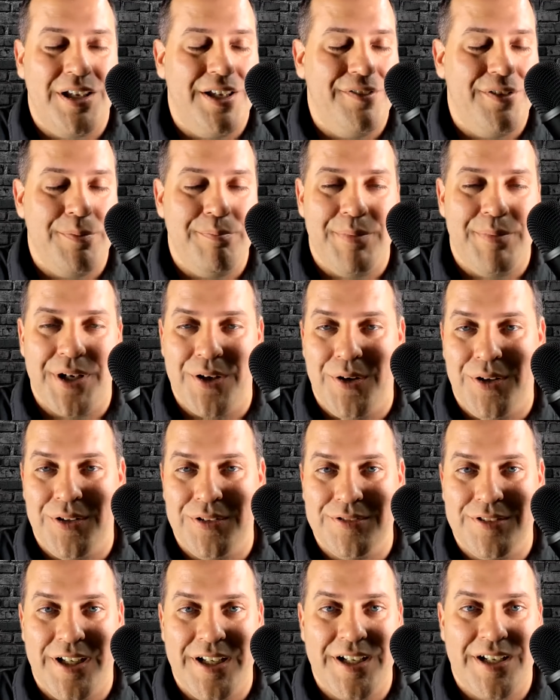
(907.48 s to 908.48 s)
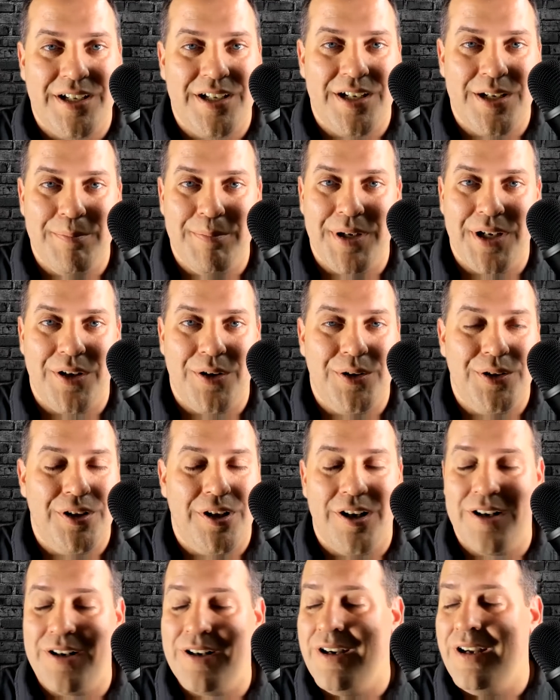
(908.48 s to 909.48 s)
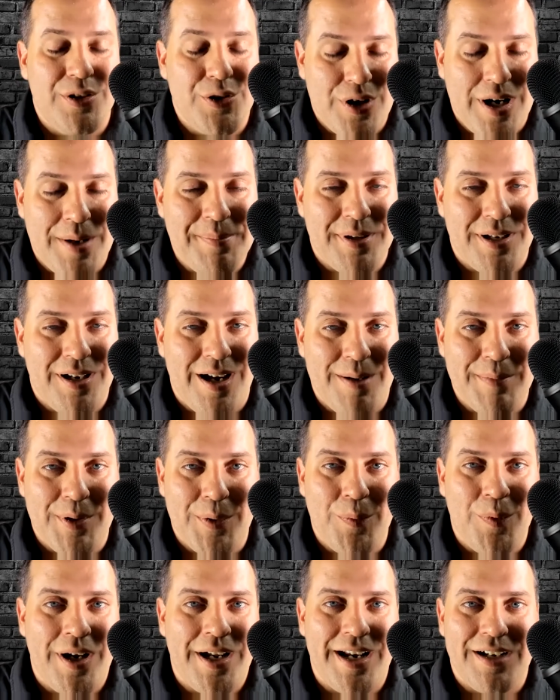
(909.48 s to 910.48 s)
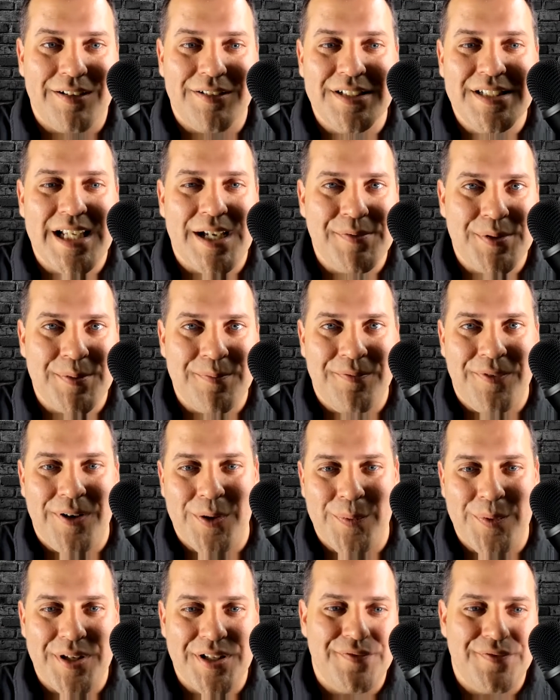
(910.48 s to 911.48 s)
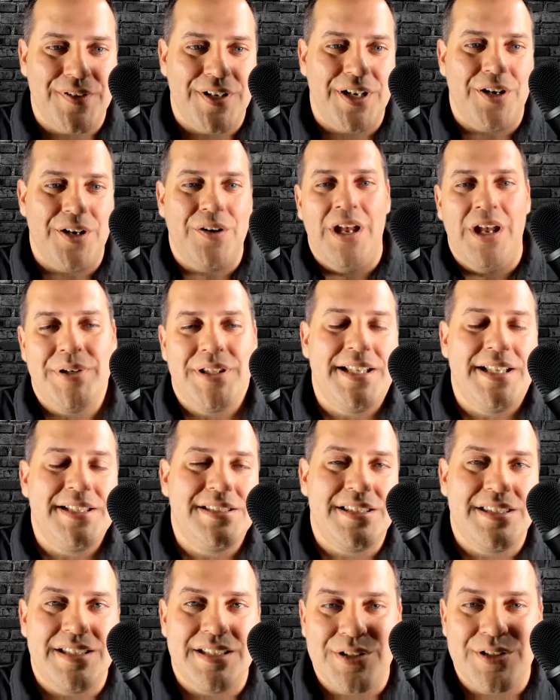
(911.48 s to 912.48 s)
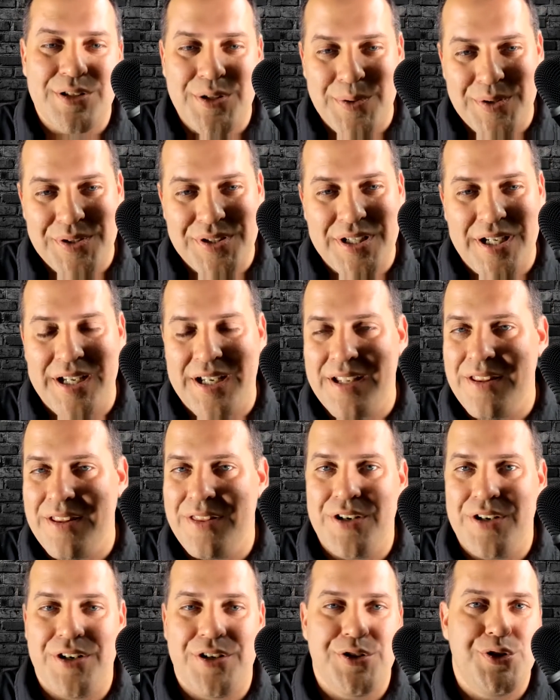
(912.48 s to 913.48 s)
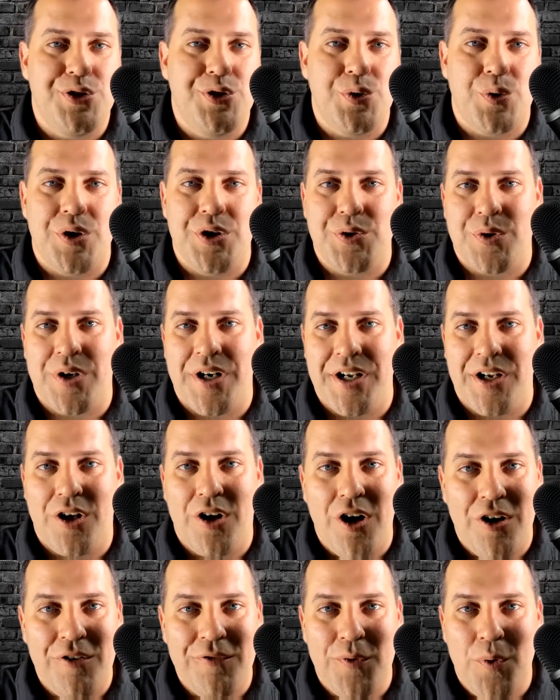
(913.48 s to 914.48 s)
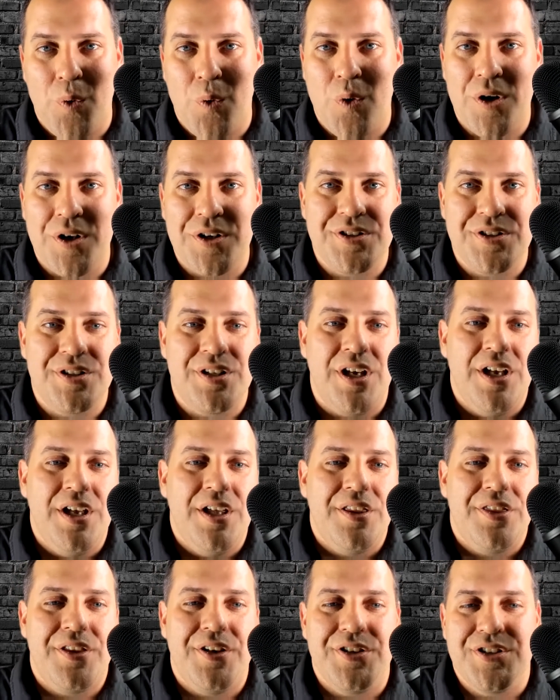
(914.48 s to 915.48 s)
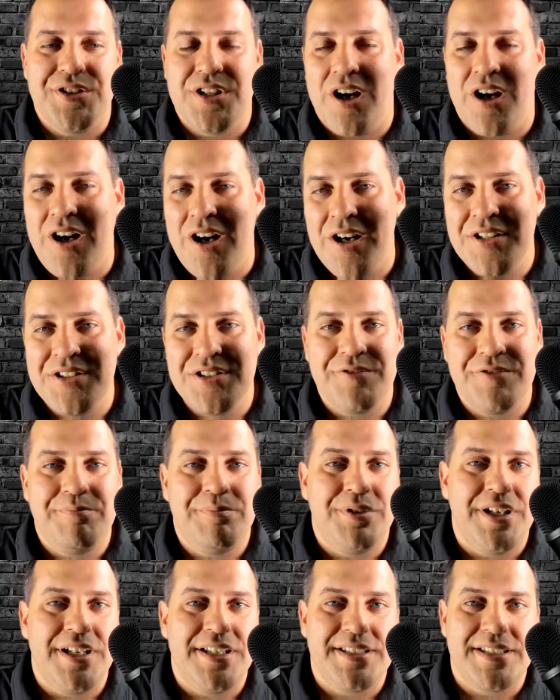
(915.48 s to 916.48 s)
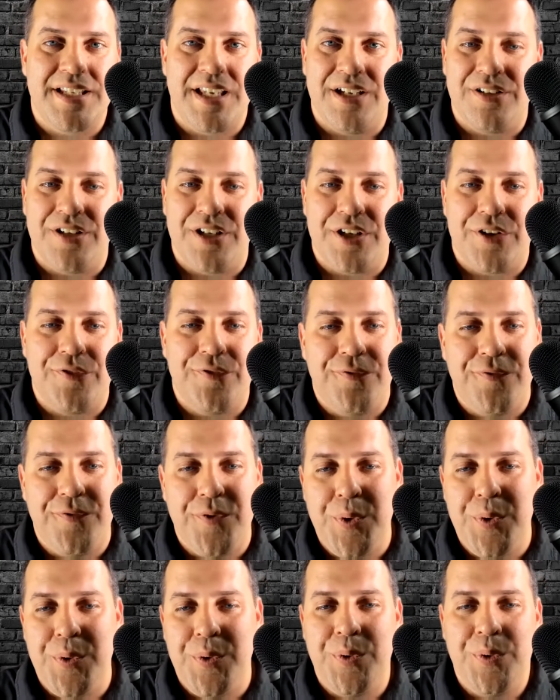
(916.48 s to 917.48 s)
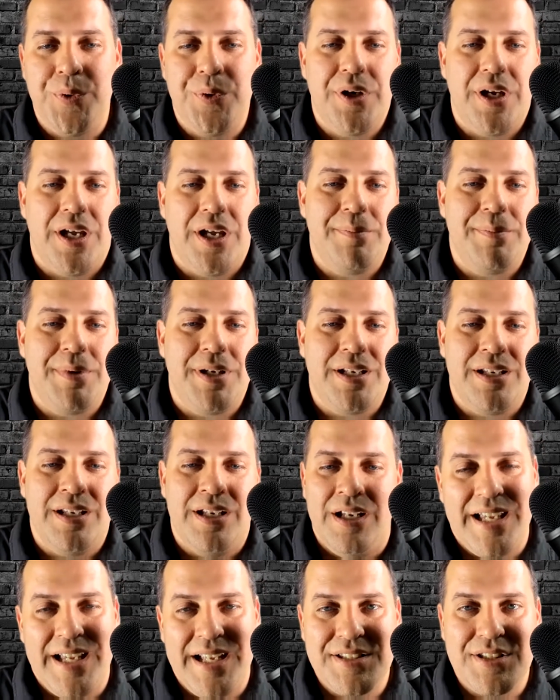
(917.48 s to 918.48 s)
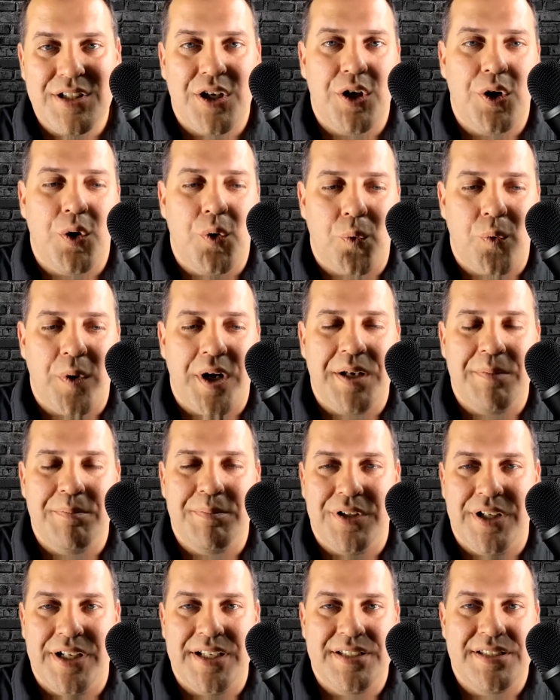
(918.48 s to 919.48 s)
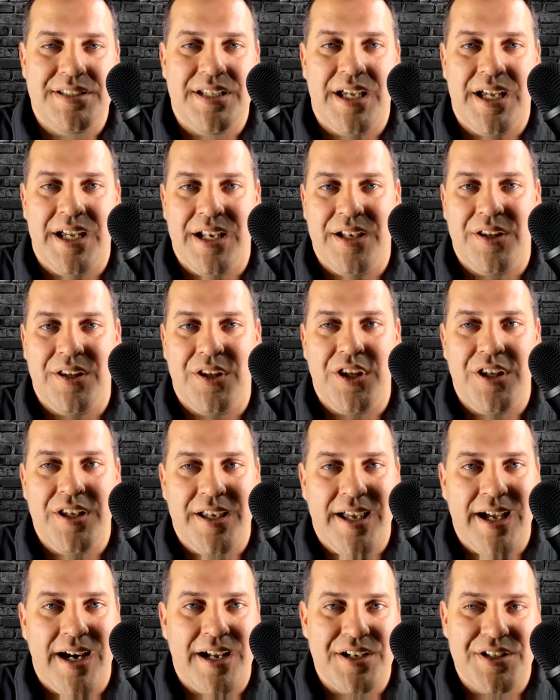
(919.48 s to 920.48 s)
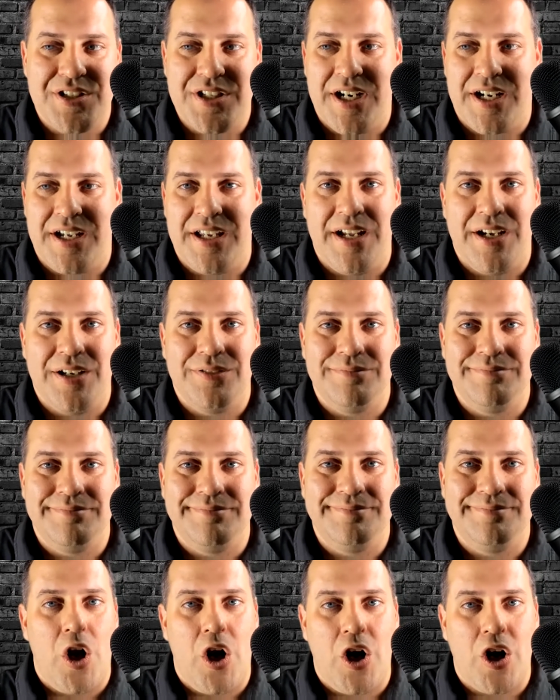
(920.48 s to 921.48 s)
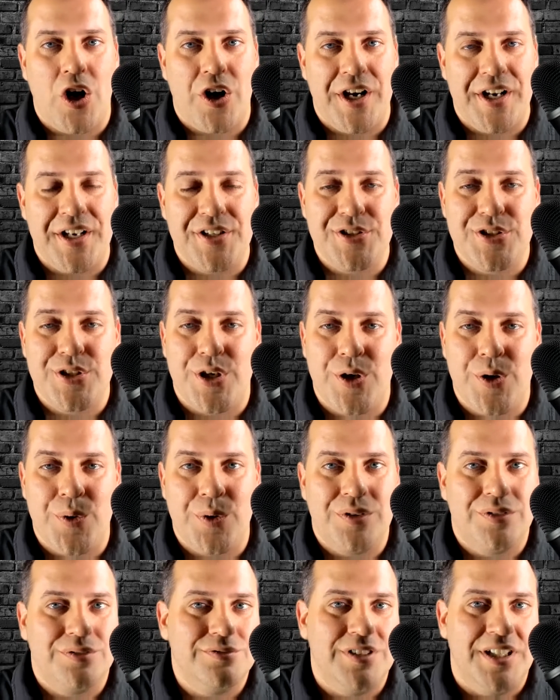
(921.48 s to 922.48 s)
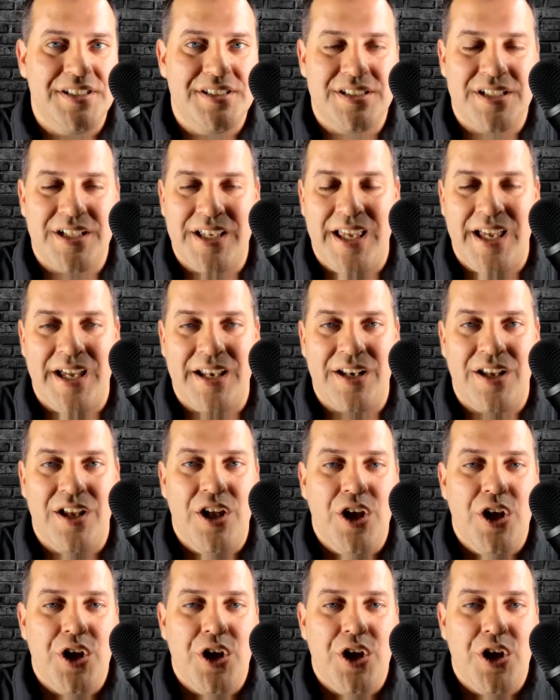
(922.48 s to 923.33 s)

give it a big ol' like and a big ol' heart. Drop the comment. Why not? Let's have some fun with this video. But that's the thing too, is like there's George Wright Golf Course. There's tons of place to get like food. I mean, it's a great place and you got to check it out. All right, so let's again